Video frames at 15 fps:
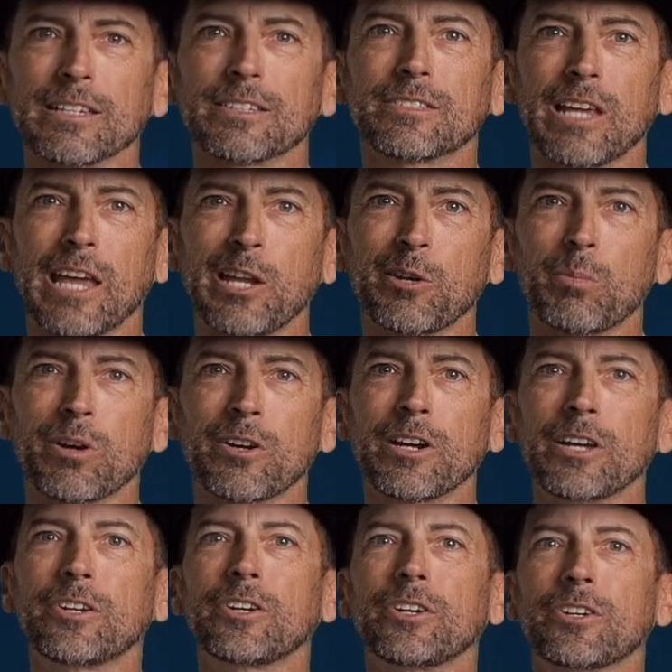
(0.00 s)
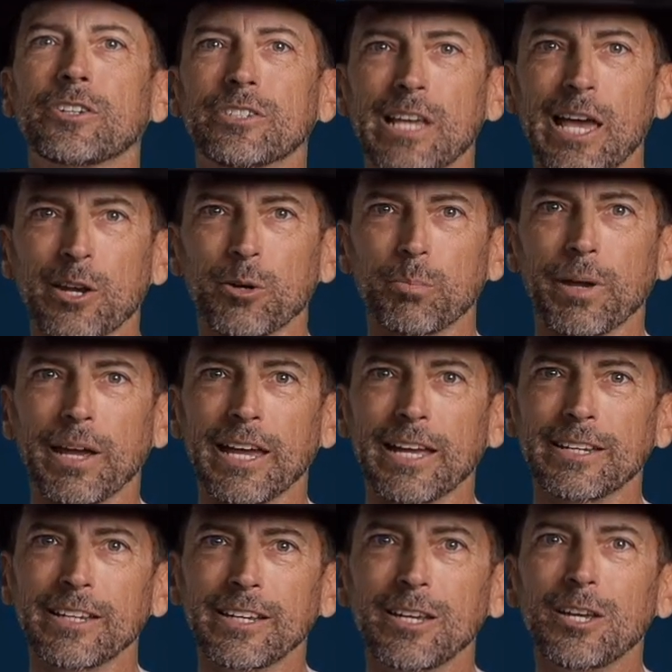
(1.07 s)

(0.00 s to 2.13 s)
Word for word: sand burr under your saddle pad.